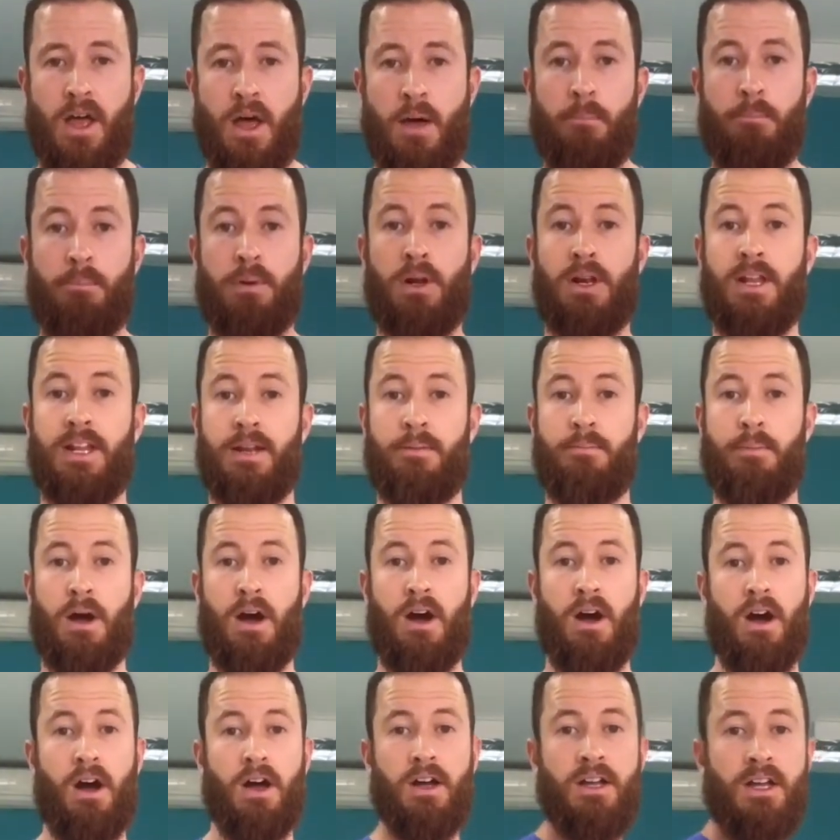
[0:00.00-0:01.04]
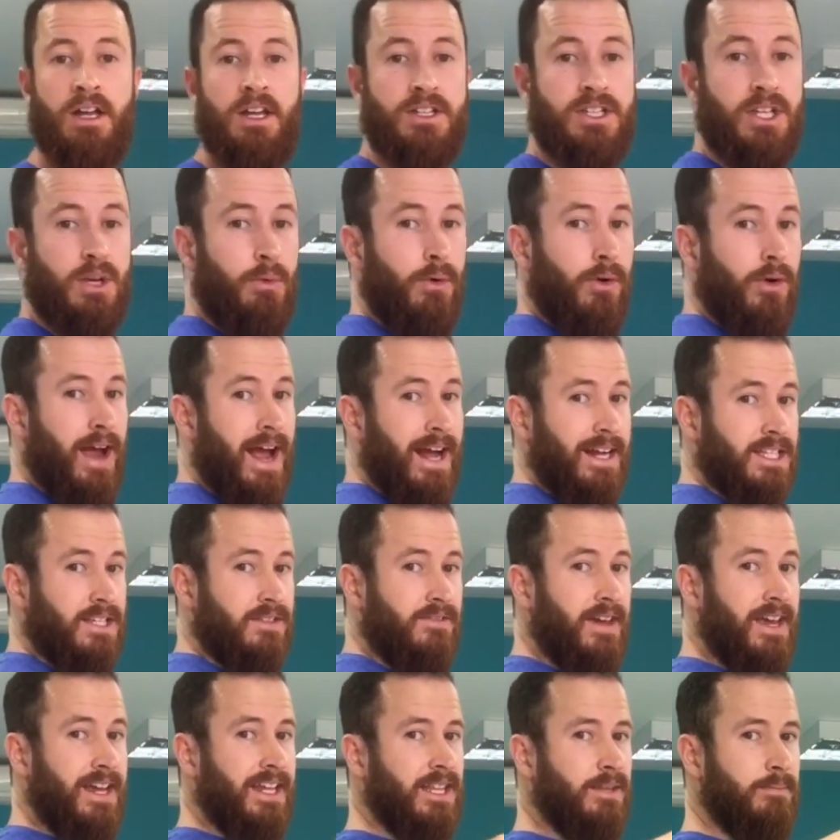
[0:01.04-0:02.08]
pulling apart, so we're
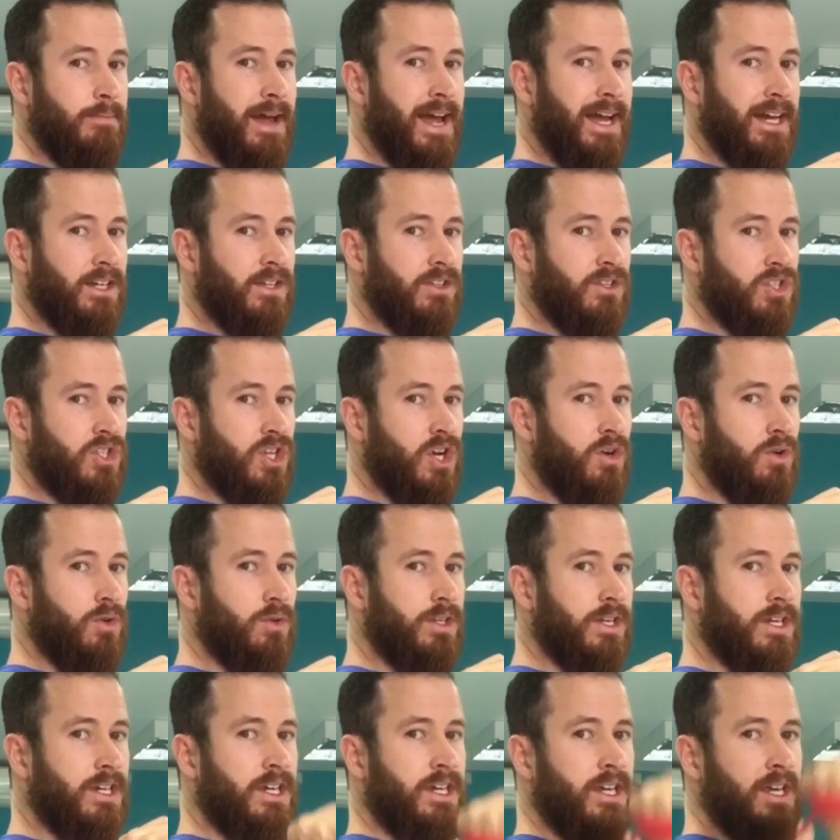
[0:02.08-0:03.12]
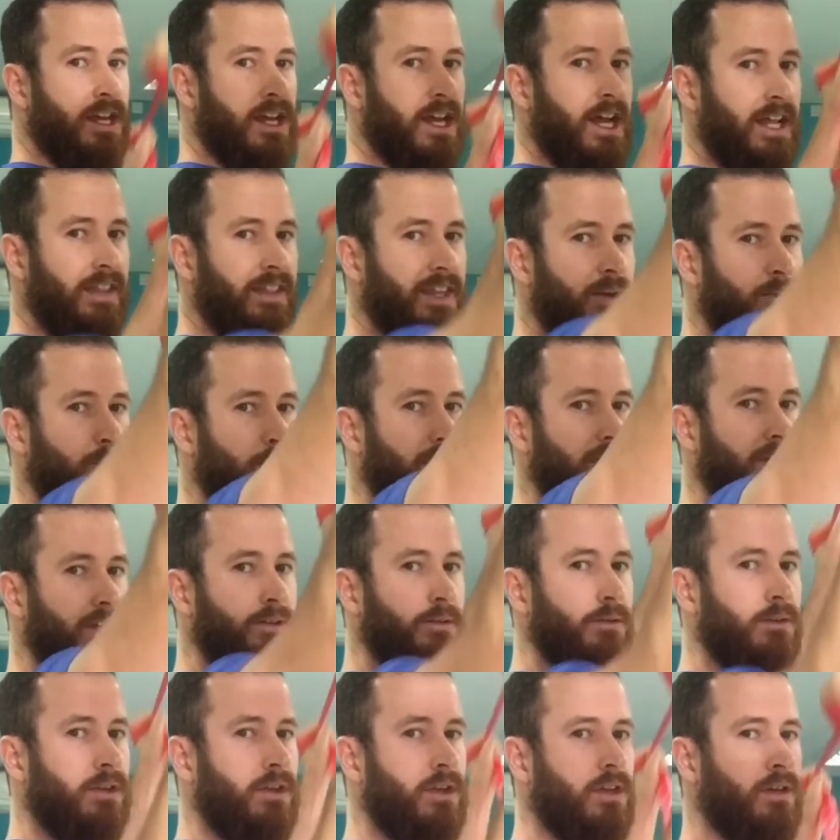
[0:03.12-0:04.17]
activating the back of the shoulder, and then we
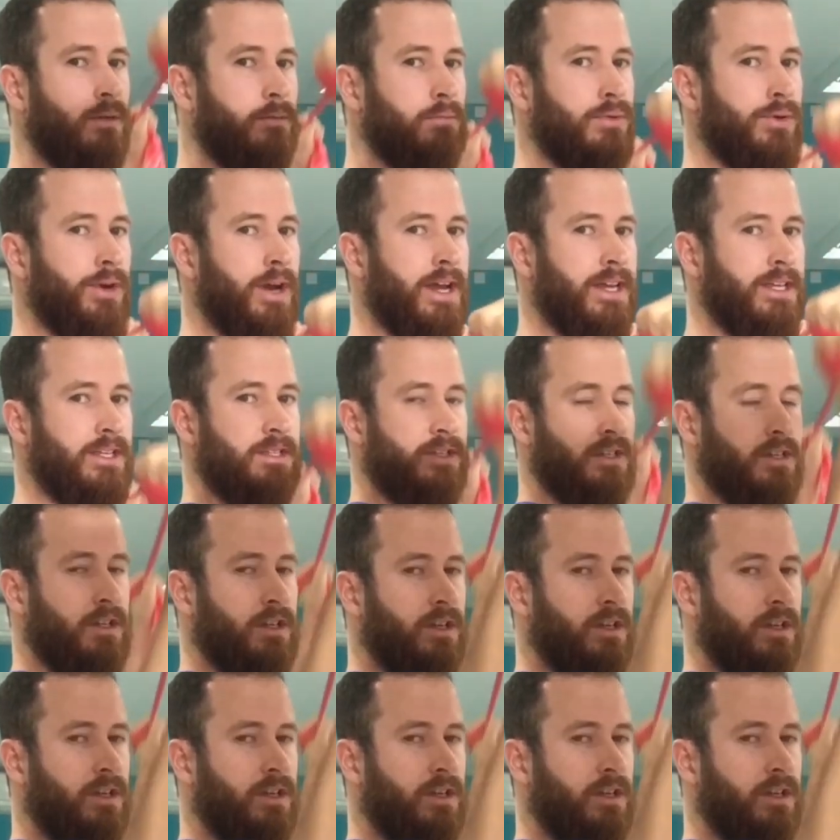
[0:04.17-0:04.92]
can press